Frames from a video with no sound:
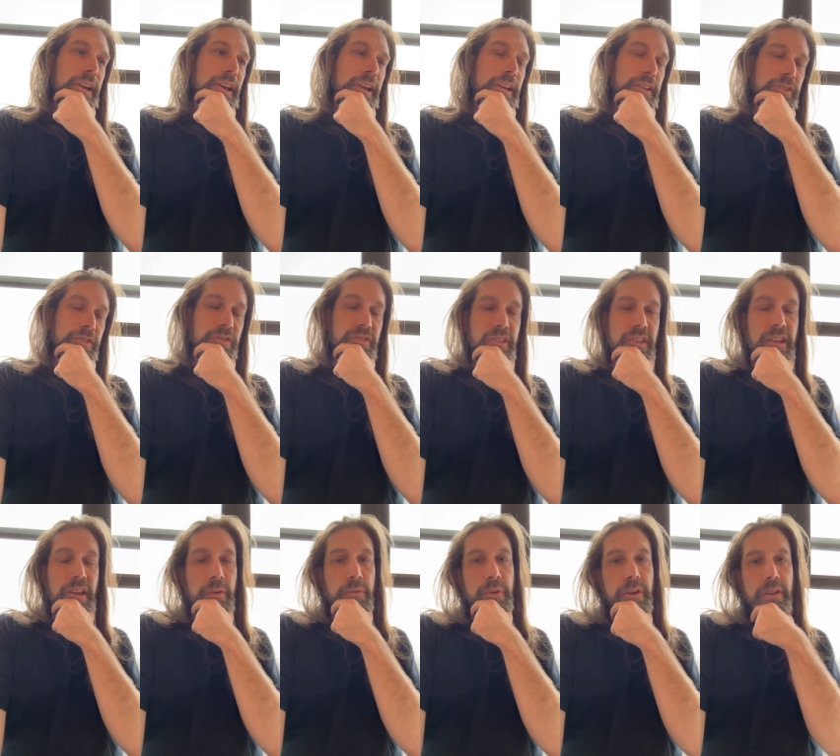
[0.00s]
and
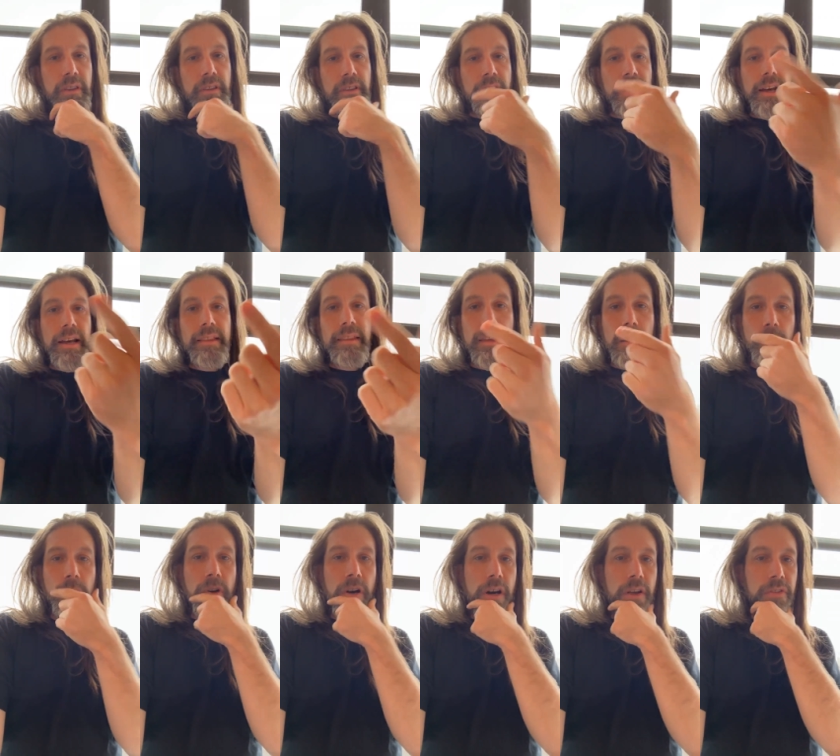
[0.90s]
just get rid of the
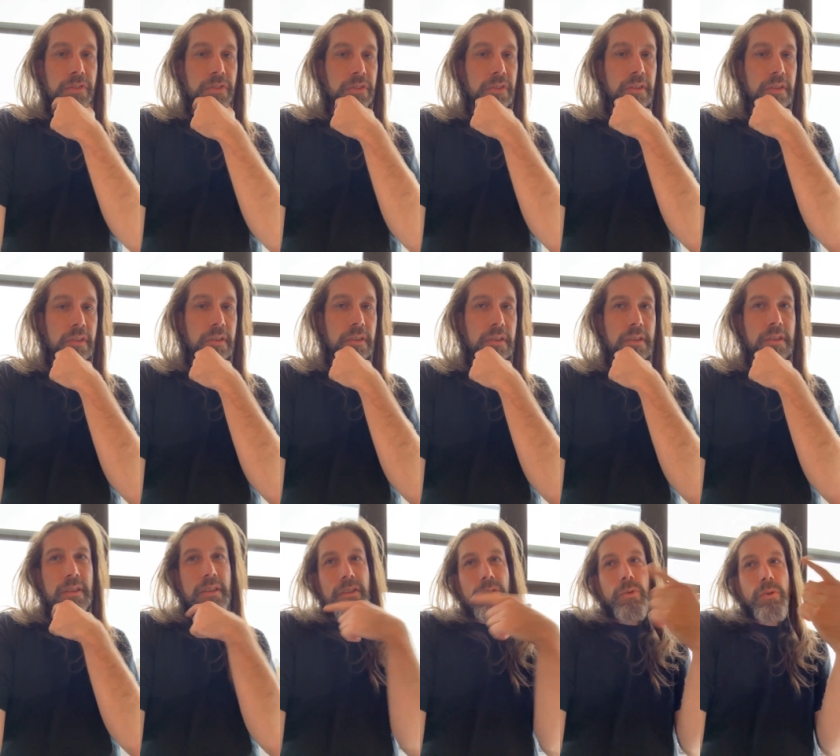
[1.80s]
goddamn moths
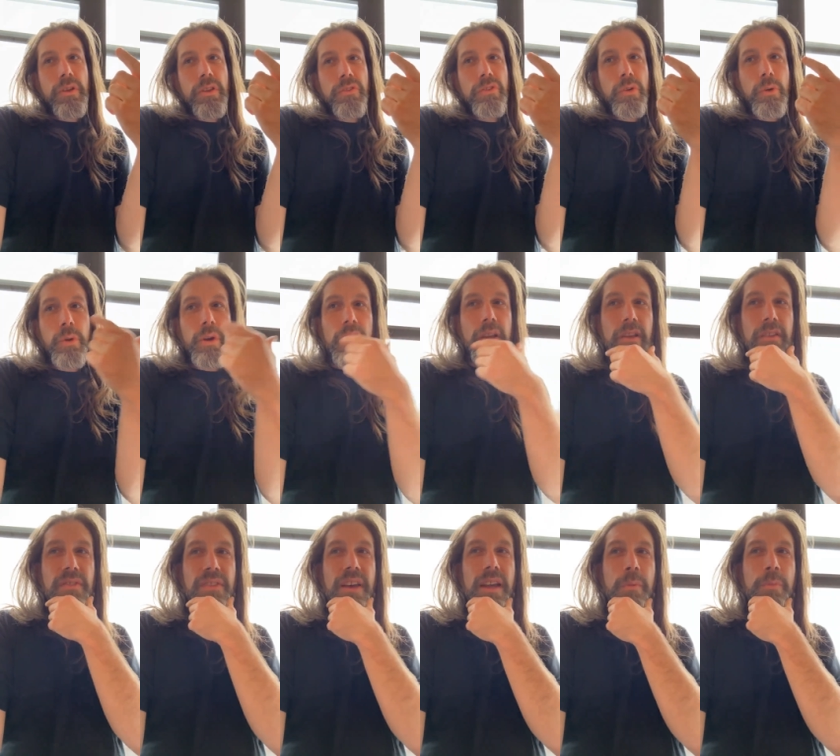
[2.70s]
you can do
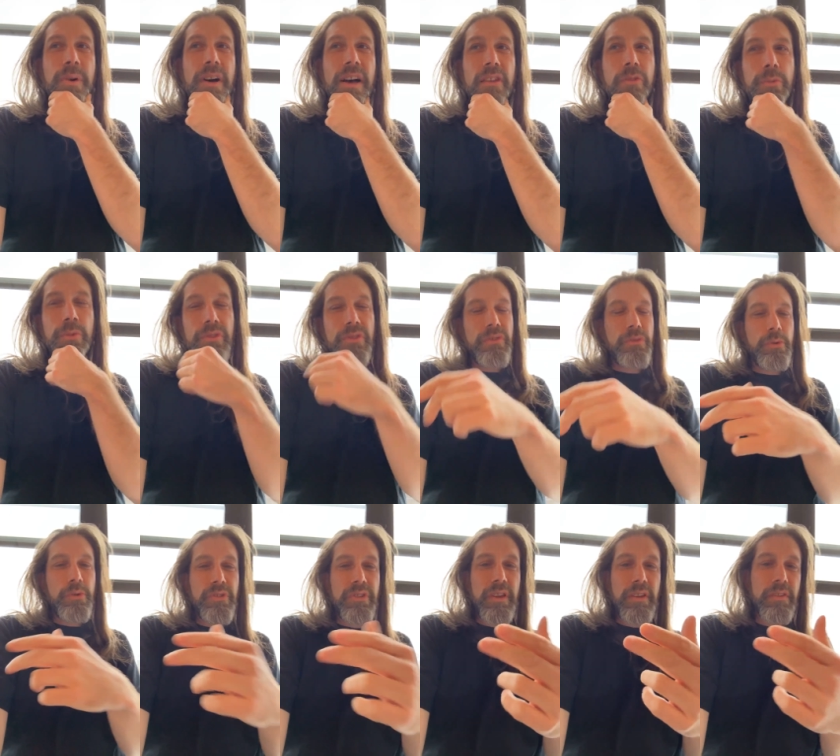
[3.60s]
it. It's not impossible. It
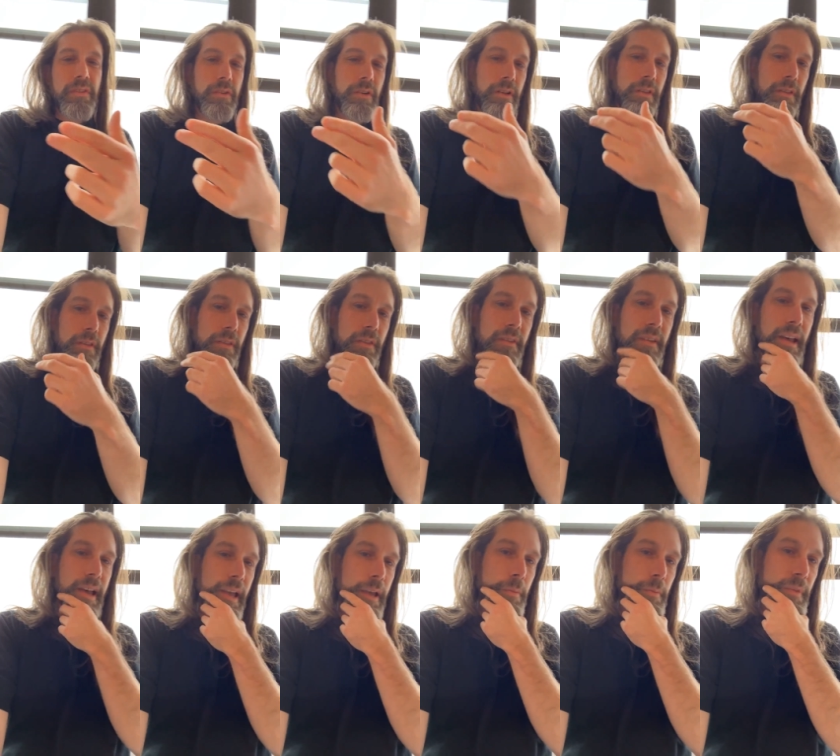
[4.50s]
just takes a long
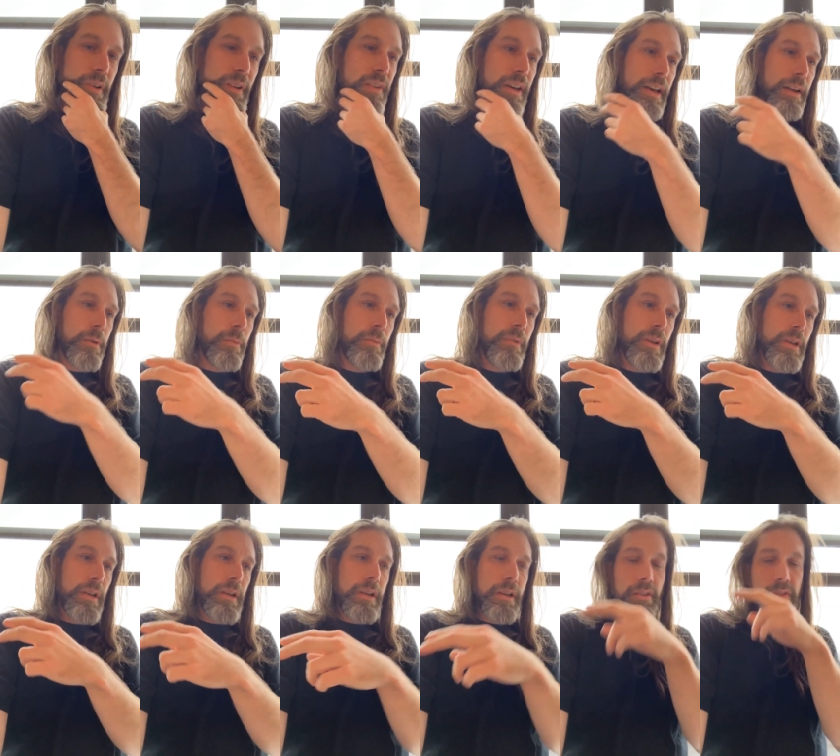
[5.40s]
time. I've had them.
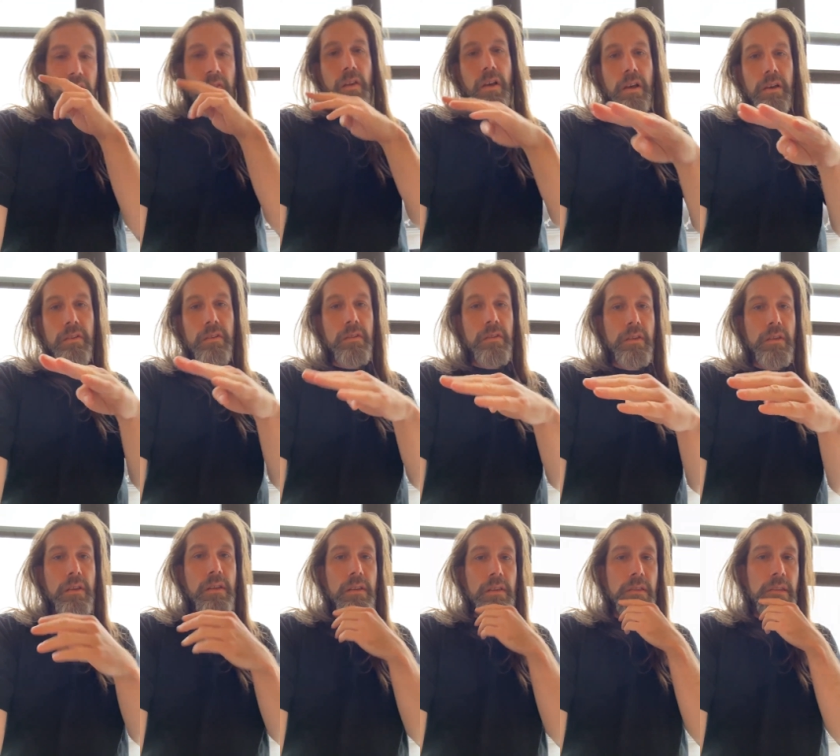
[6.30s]
It sucks.
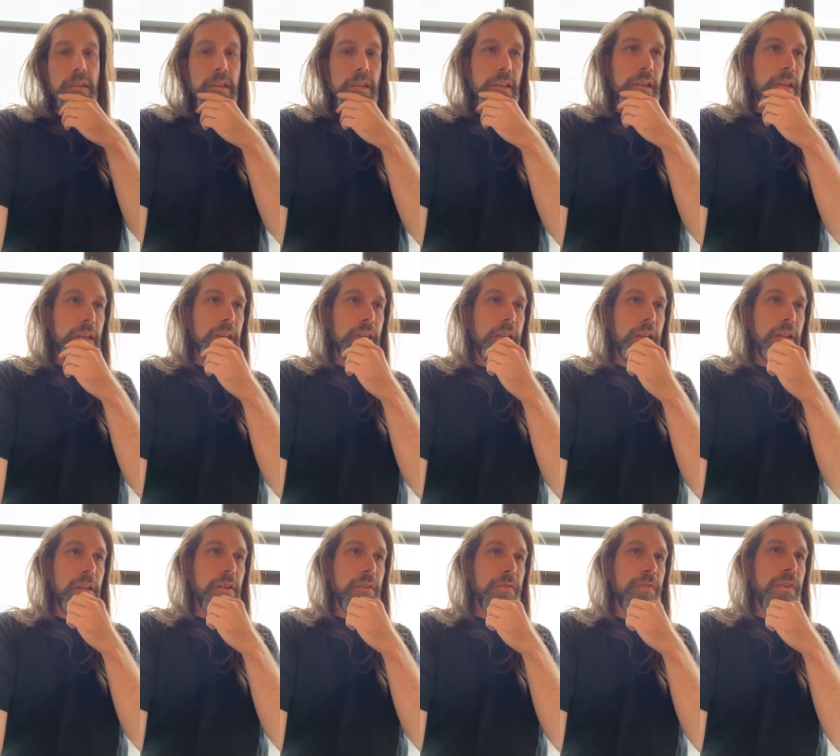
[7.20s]
You like
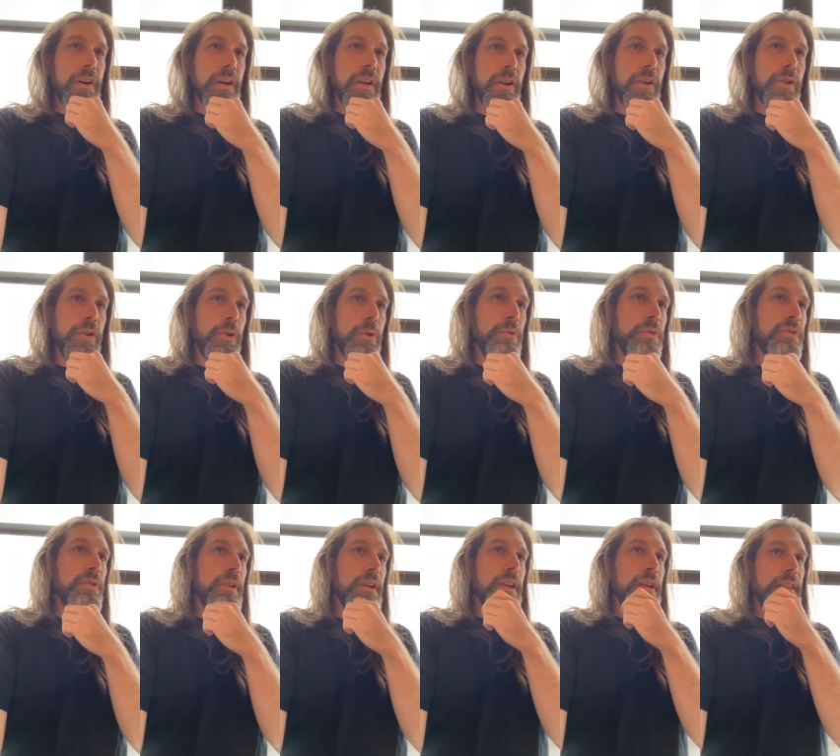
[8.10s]
eating your fucking
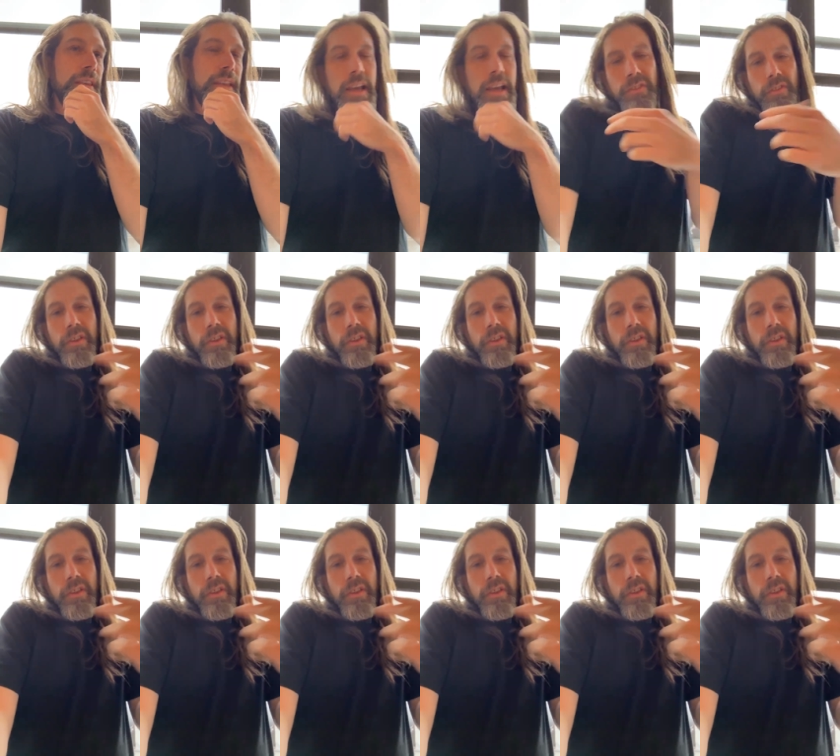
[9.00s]
clothes. I